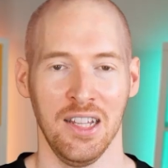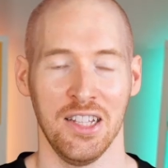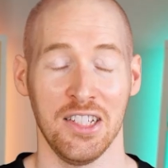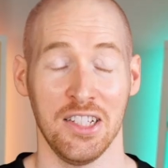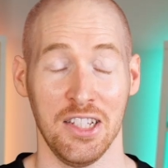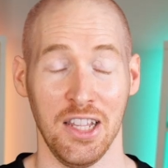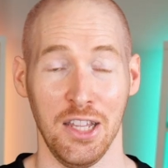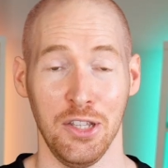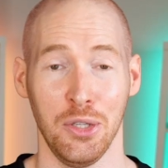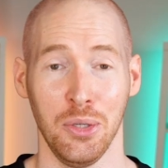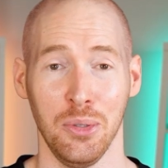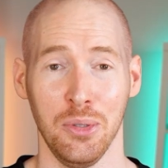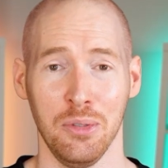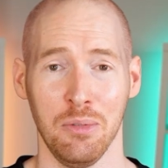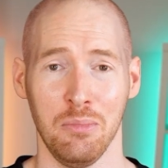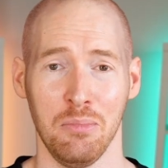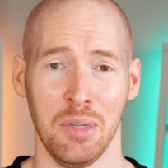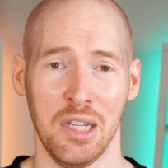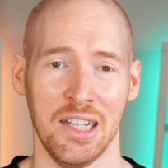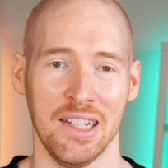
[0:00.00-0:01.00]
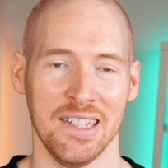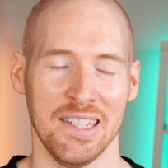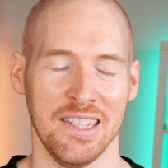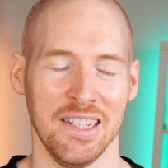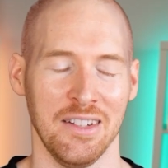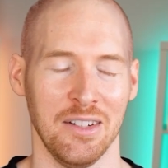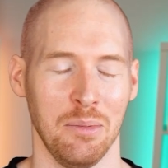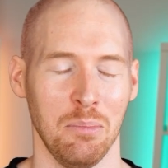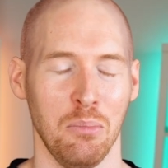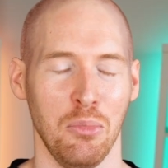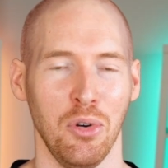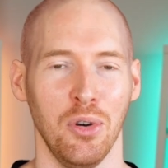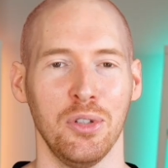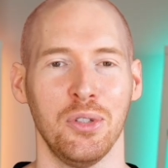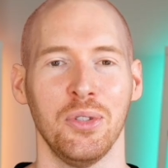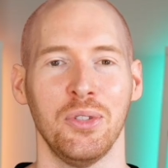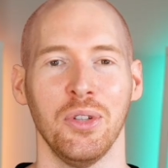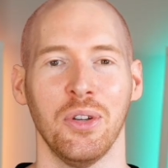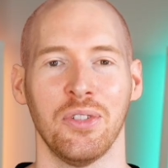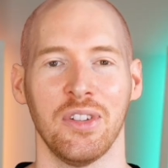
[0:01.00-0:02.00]
Stay tuned, because there are more
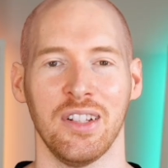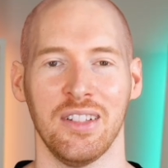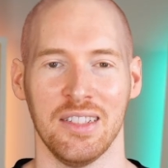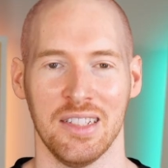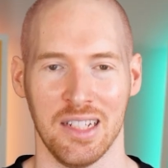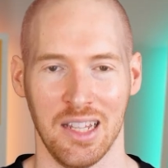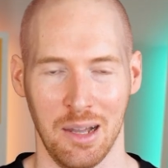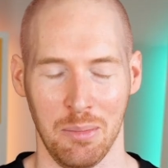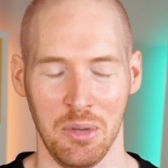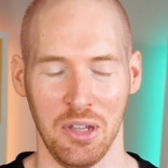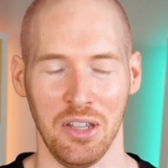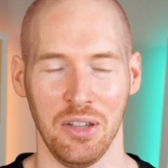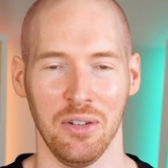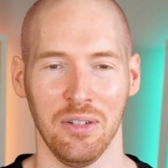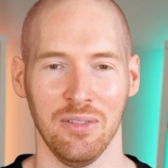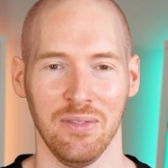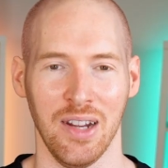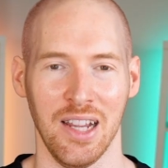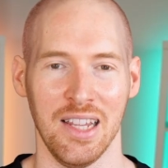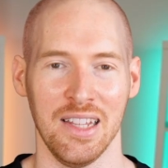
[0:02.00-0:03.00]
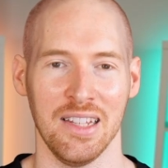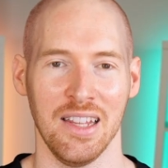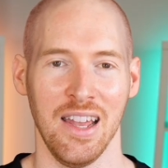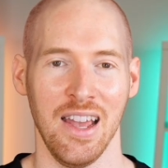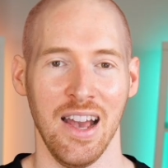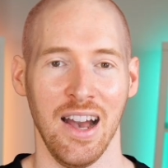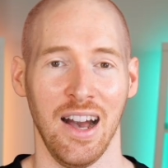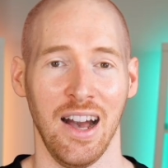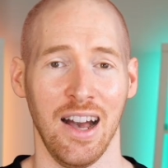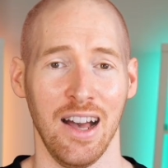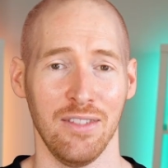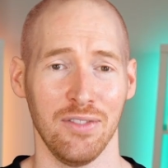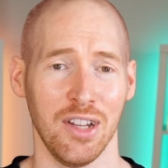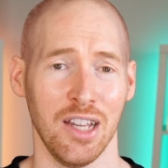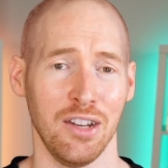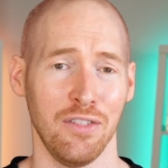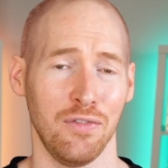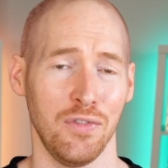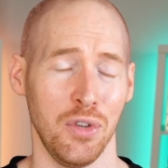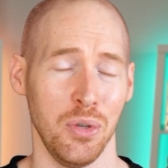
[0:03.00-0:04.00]
tutorials coming your way. I've
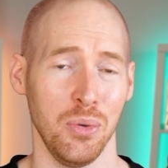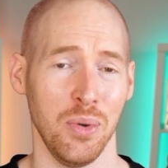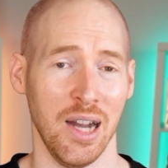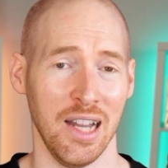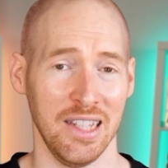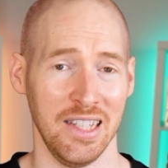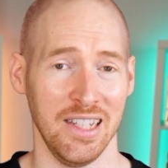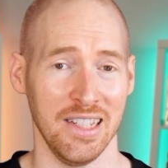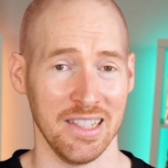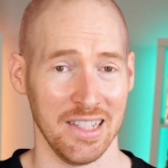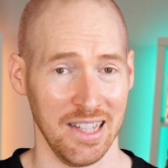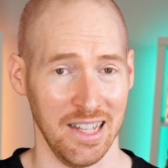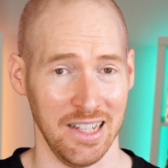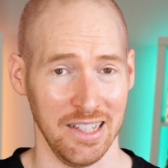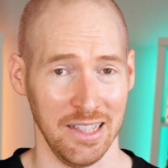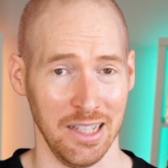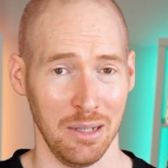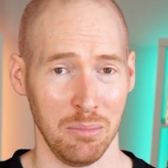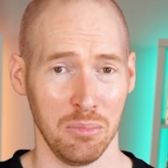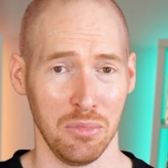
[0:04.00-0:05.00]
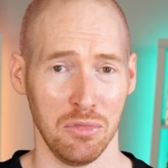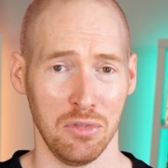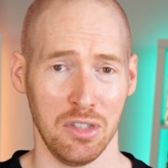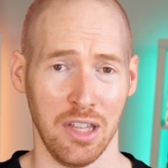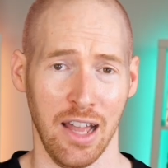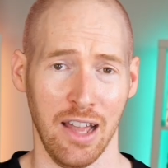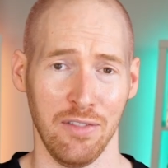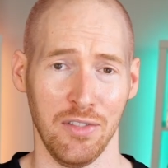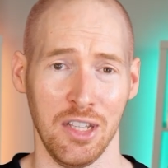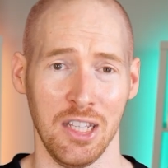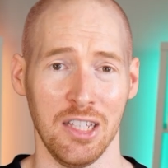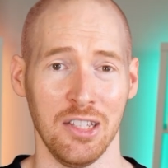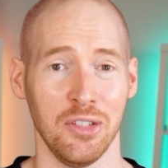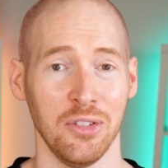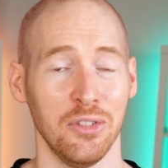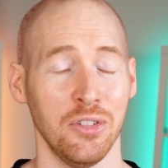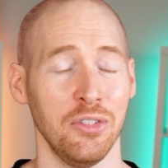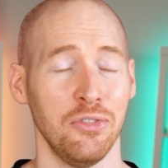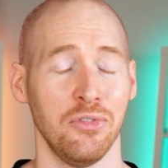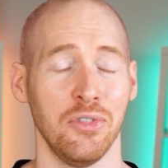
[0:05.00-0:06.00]
got a few ideas lined up, diving into
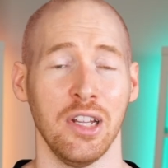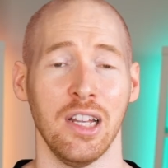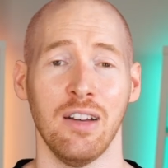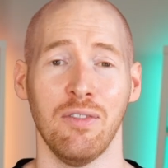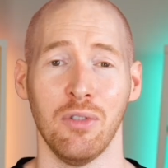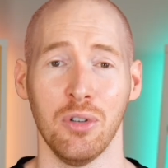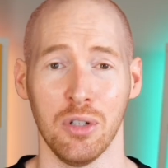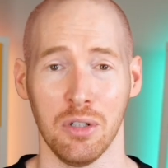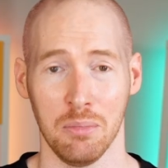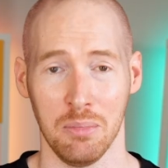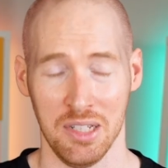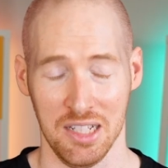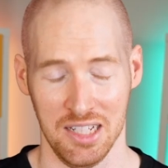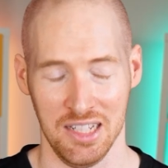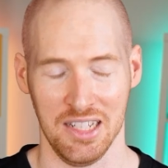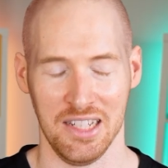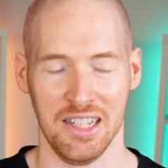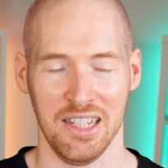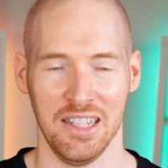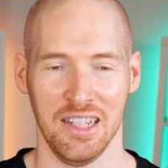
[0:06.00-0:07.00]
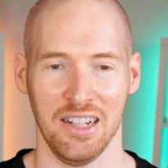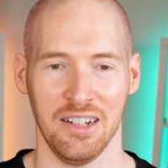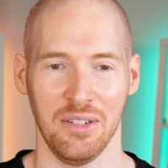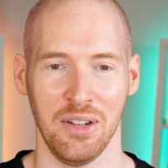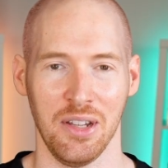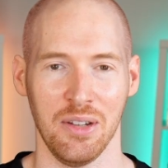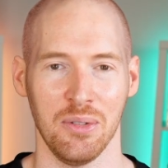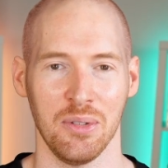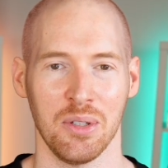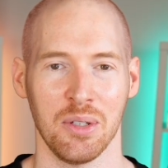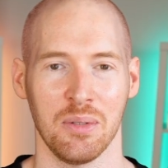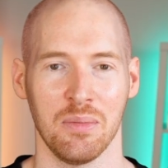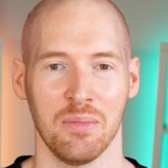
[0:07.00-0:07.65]
the real-world business scenarios.